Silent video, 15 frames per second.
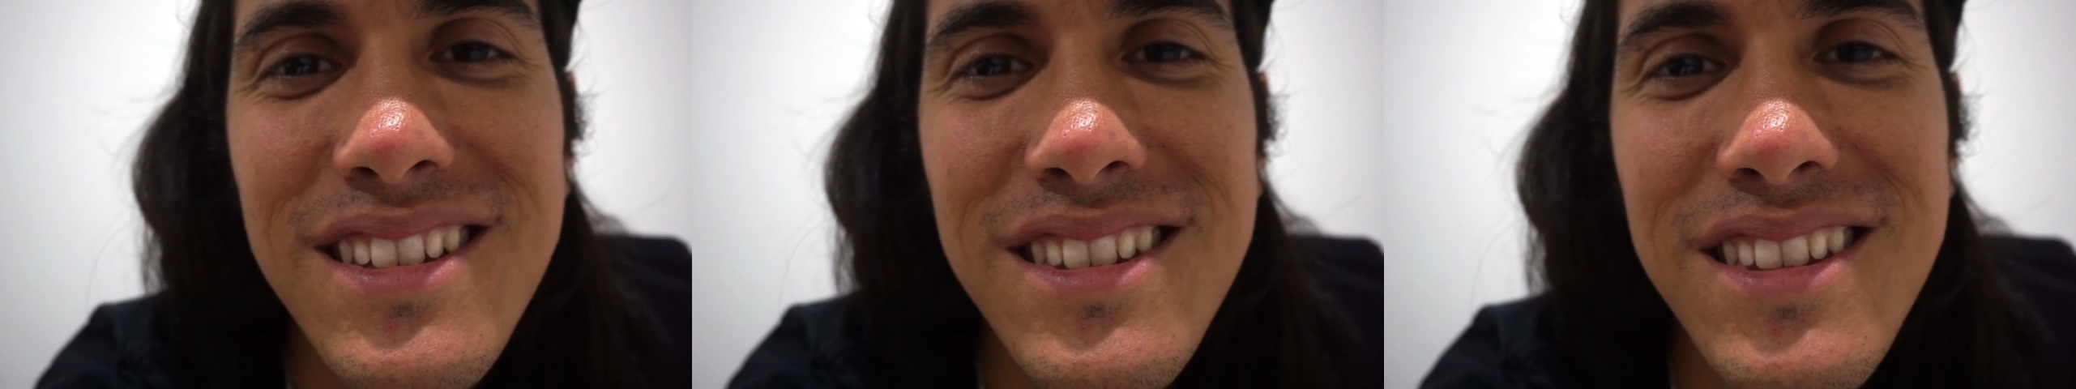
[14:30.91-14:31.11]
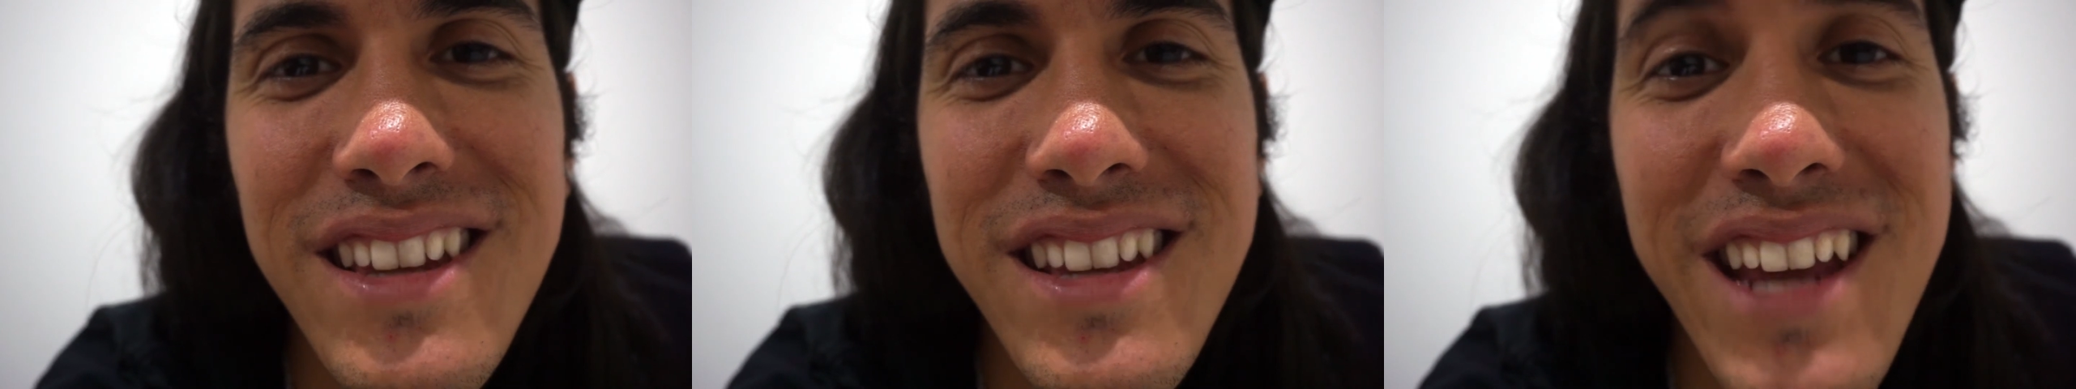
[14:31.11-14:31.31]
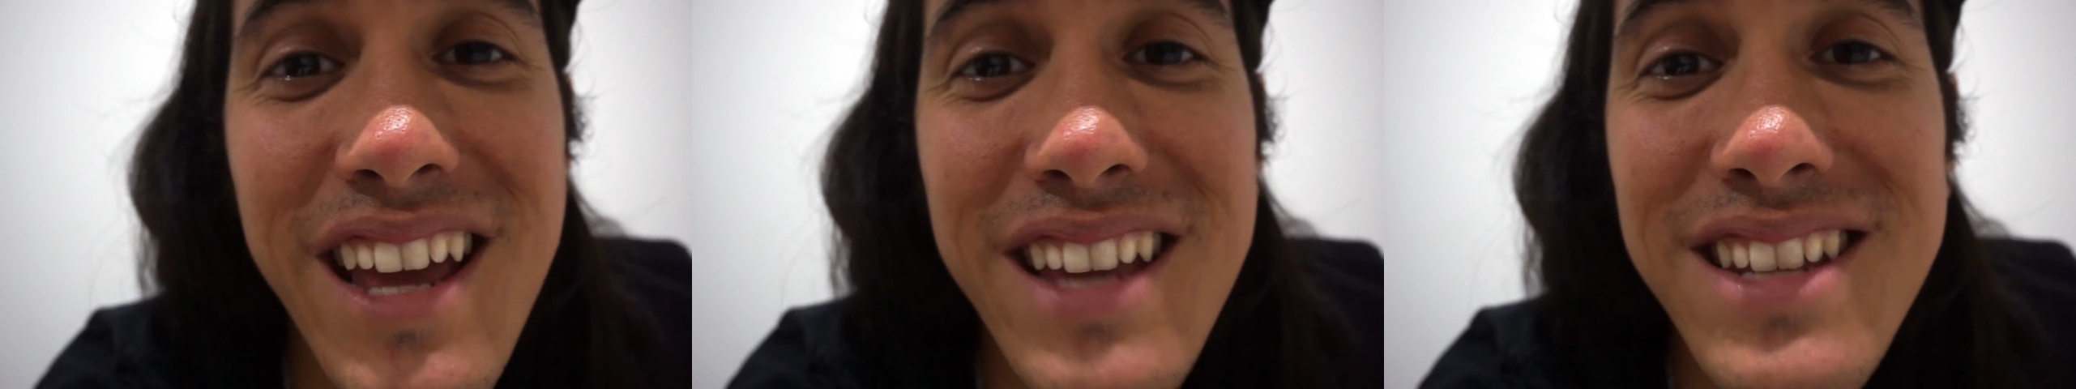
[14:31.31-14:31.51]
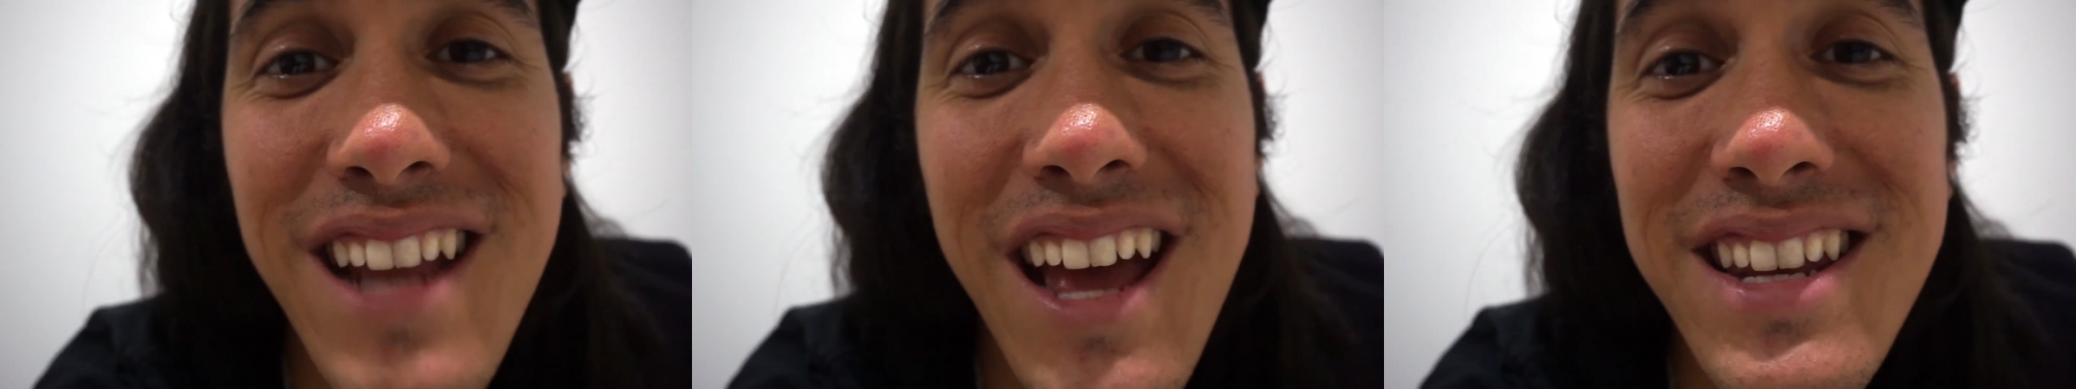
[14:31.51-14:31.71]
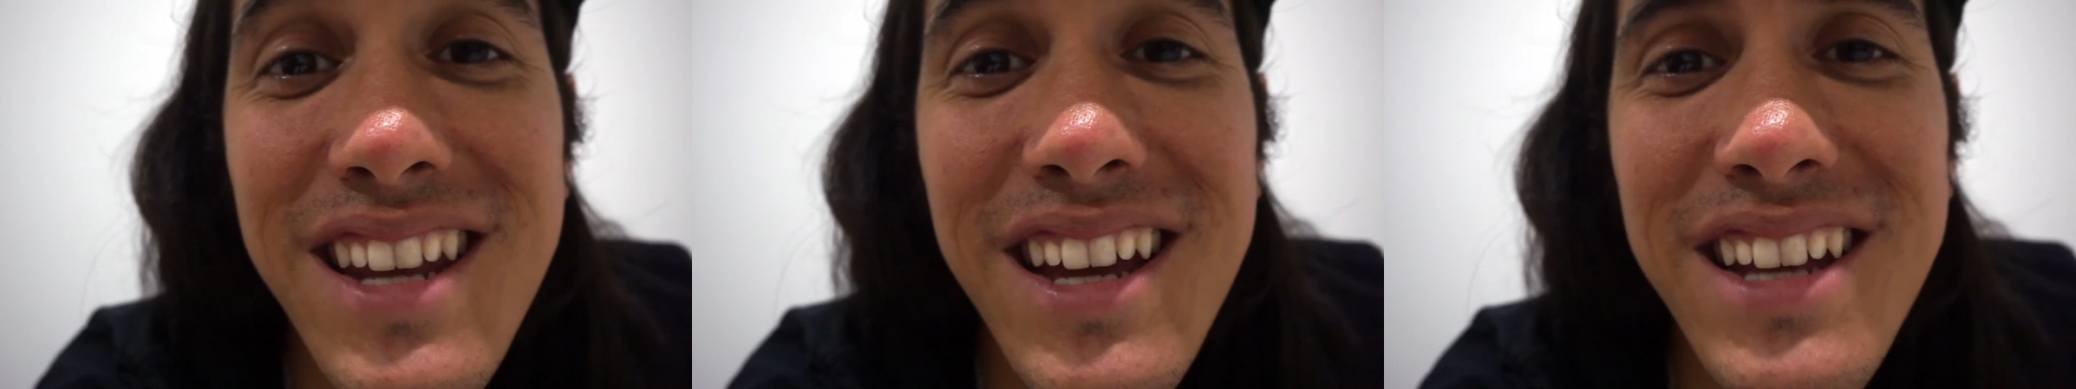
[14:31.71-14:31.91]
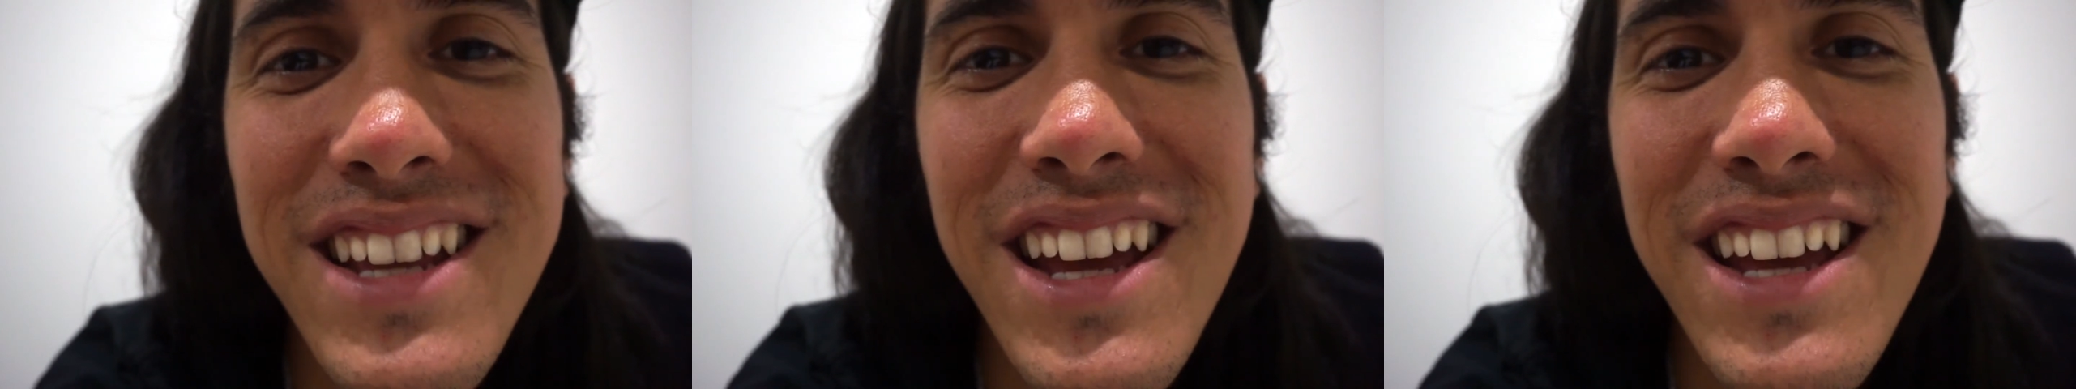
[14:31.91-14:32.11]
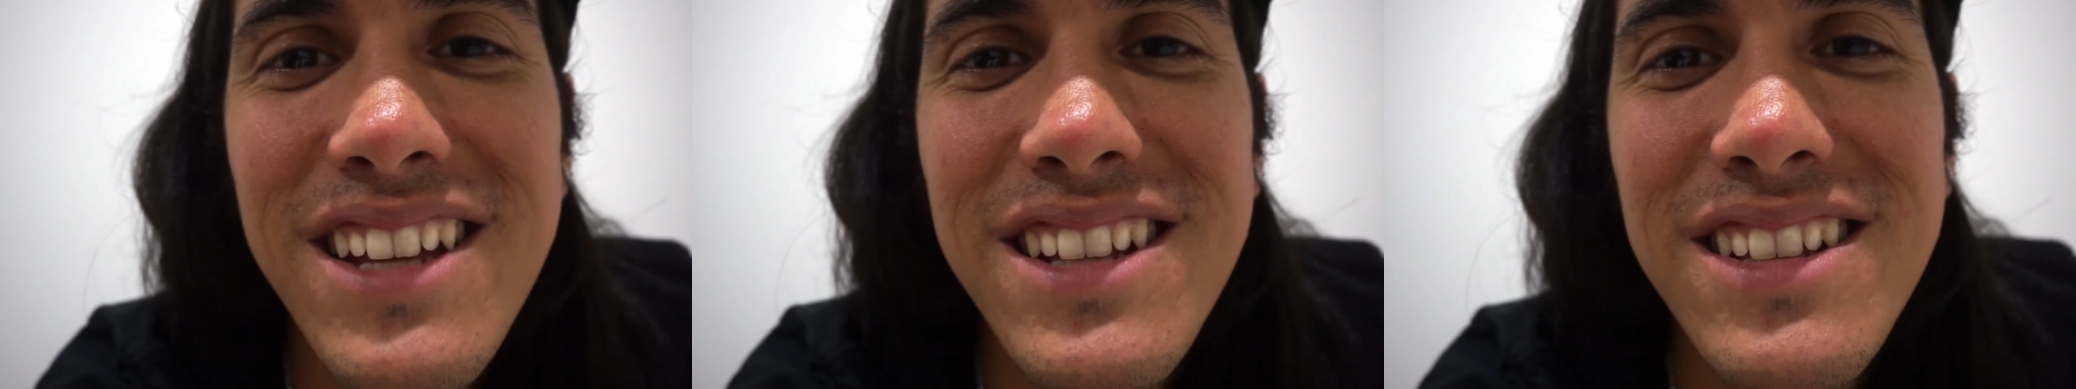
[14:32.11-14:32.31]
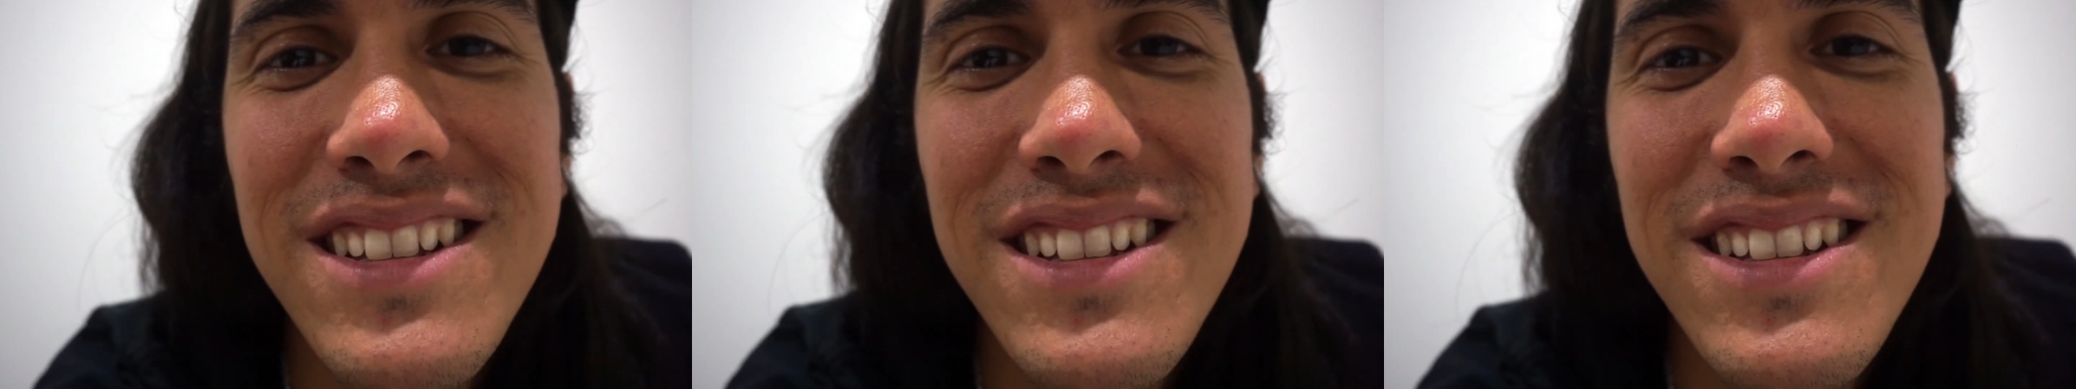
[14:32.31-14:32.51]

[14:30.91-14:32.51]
the day is not done yet.